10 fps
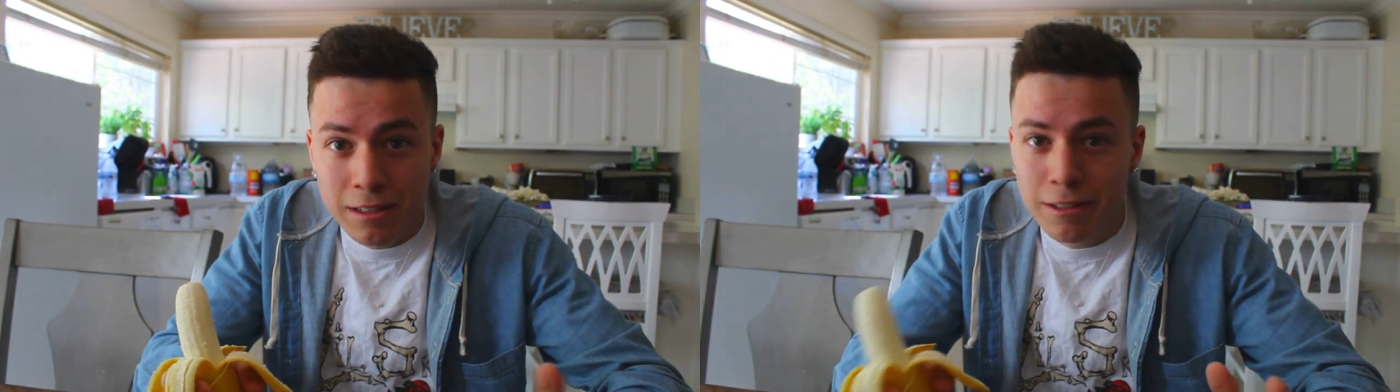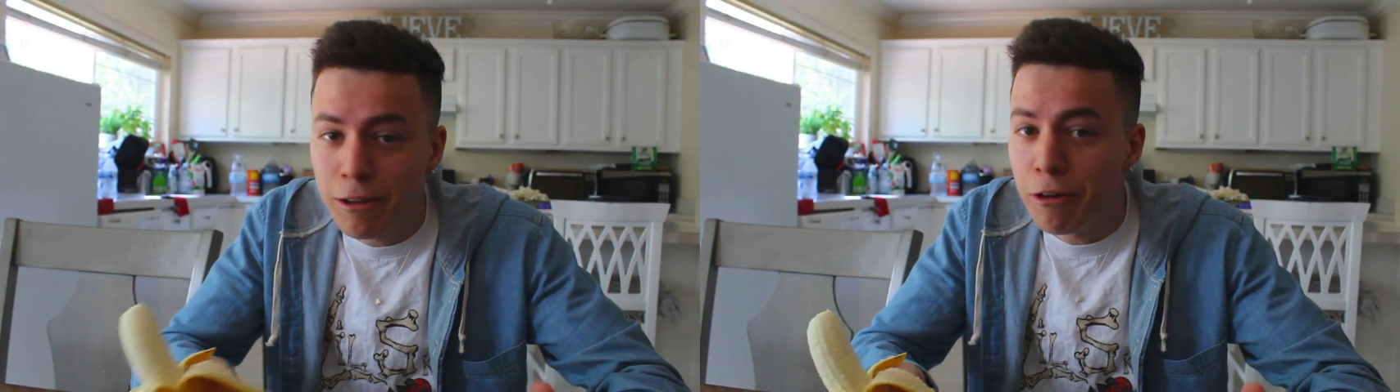
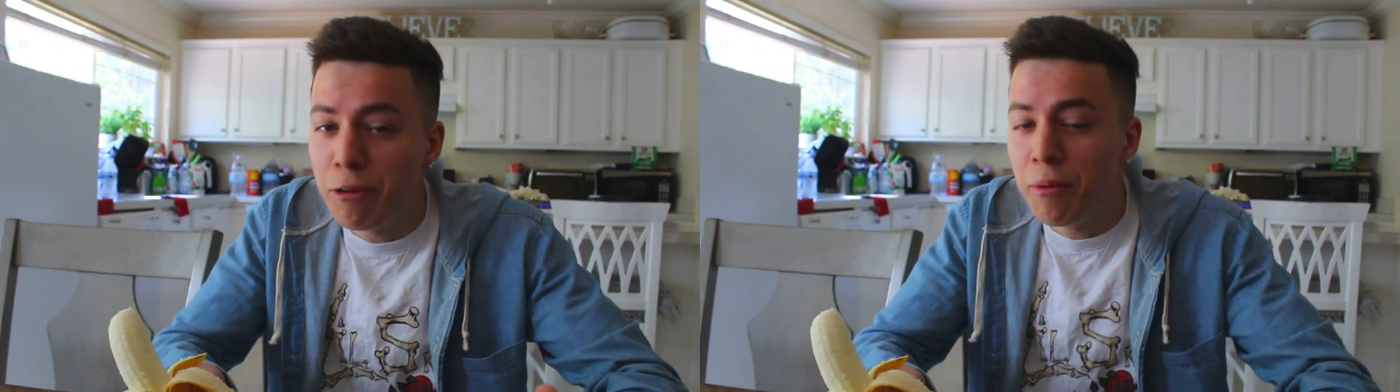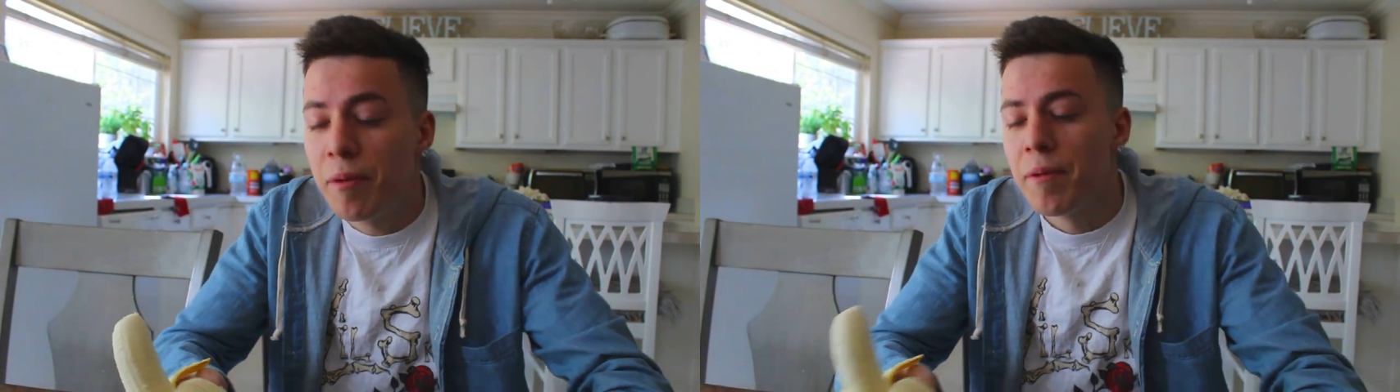
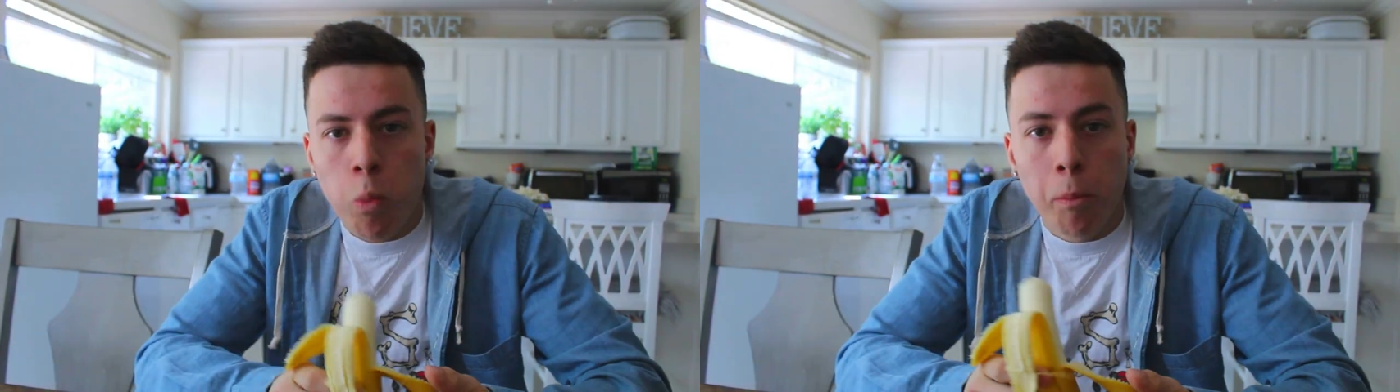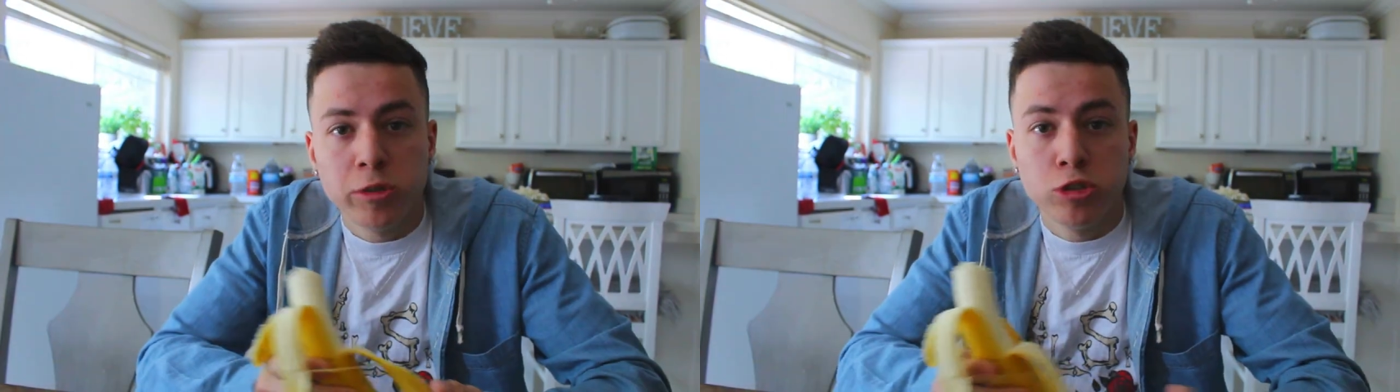So
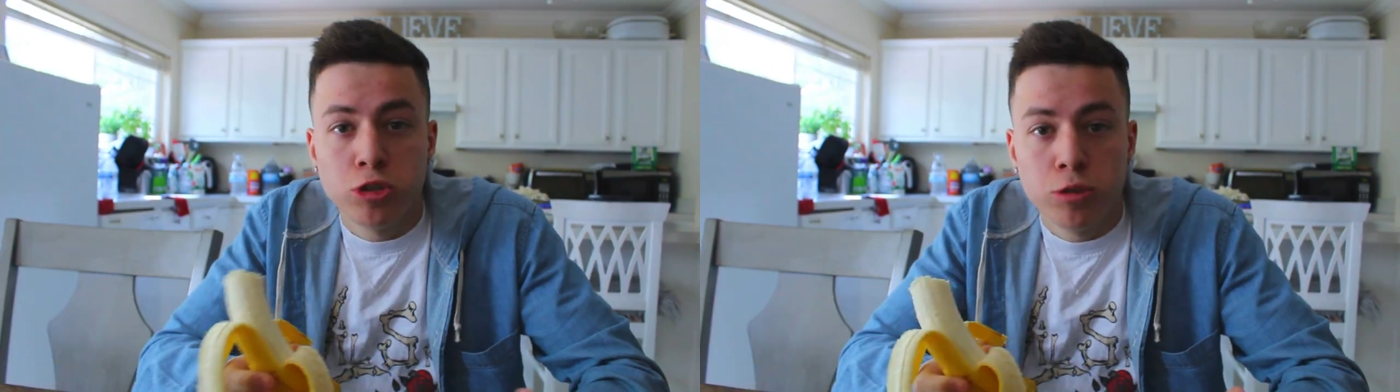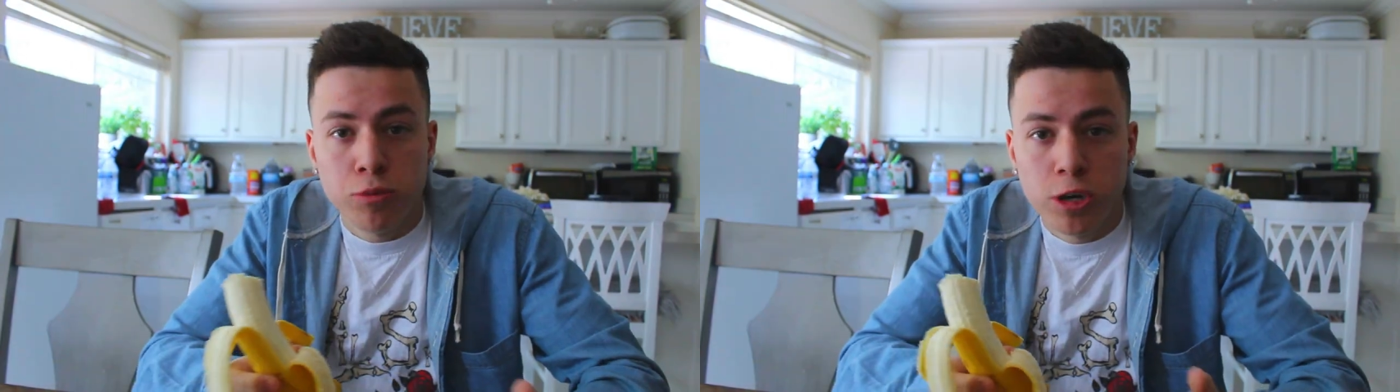I'm gonna
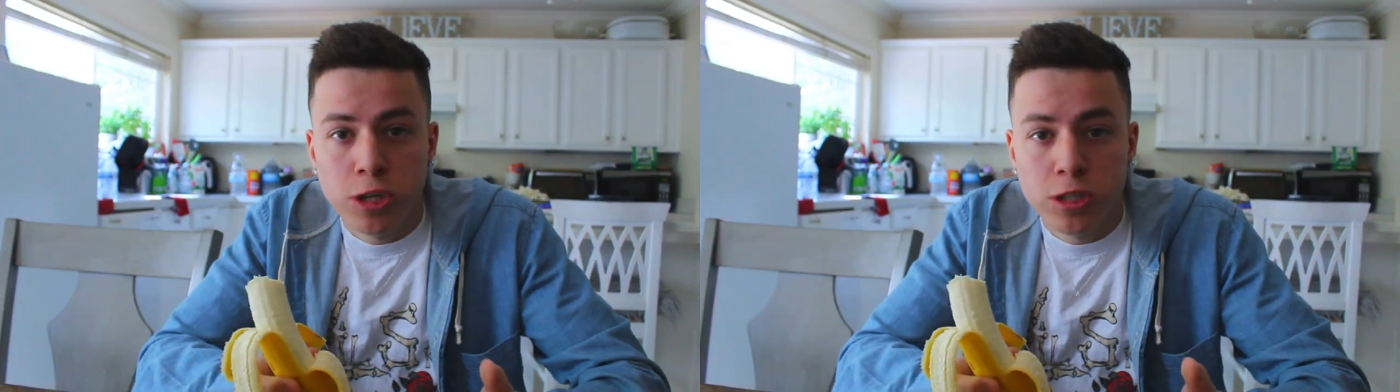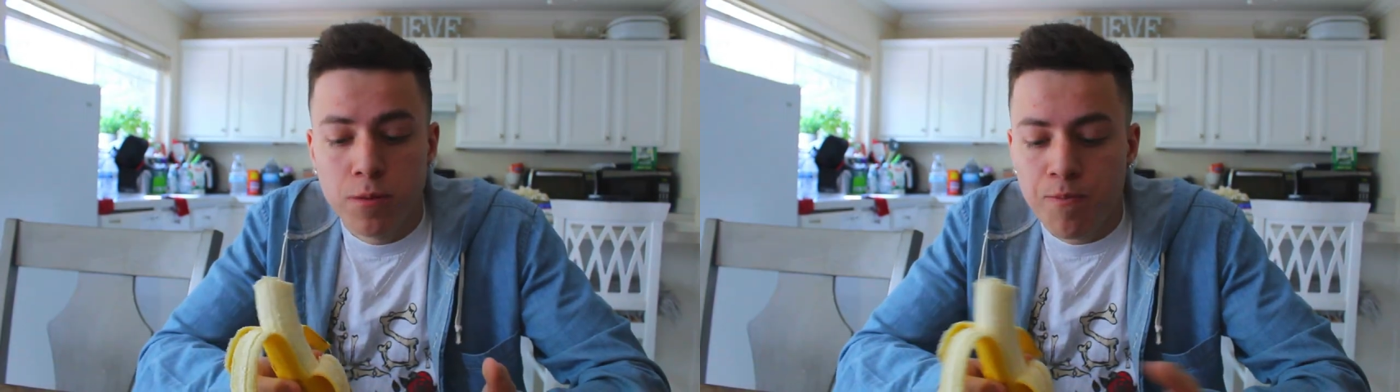just
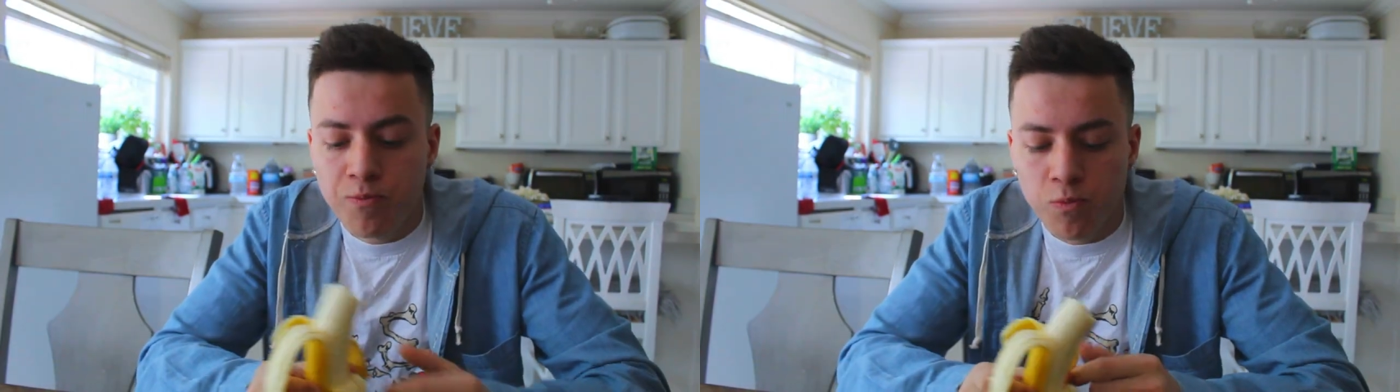surprise them